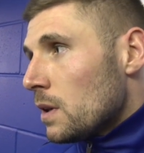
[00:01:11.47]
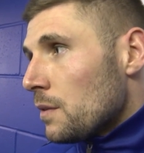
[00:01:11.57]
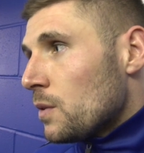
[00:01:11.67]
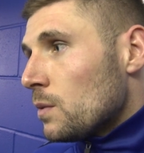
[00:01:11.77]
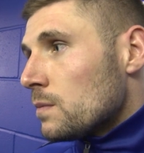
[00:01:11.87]

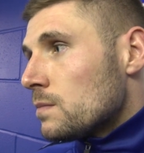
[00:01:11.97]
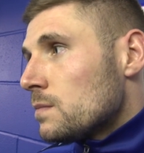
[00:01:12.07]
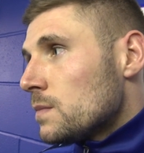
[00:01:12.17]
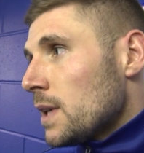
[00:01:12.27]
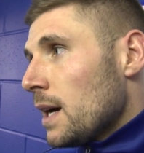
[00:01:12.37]
I thought,
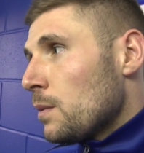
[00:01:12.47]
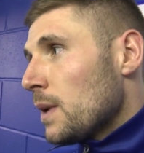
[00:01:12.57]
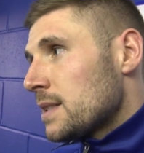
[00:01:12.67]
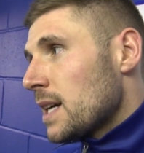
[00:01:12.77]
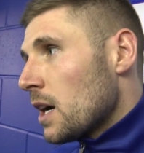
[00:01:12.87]

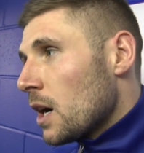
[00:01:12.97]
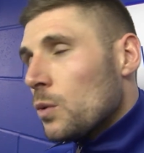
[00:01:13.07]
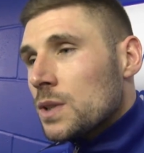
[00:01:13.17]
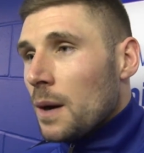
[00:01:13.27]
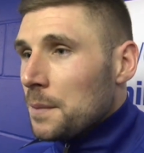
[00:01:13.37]
yeah, second
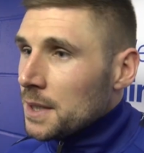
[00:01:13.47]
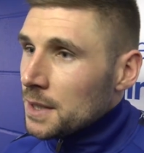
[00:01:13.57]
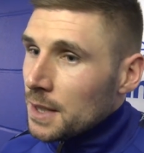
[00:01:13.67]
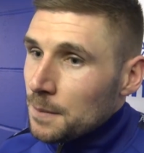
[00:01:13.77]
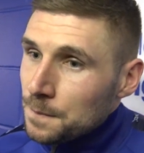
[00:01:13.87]
goal was coming,
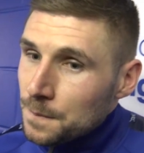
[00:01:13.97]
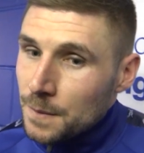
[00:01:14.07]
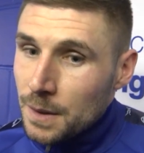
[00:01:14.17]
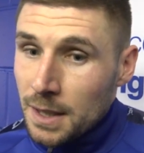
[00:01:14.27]
and um,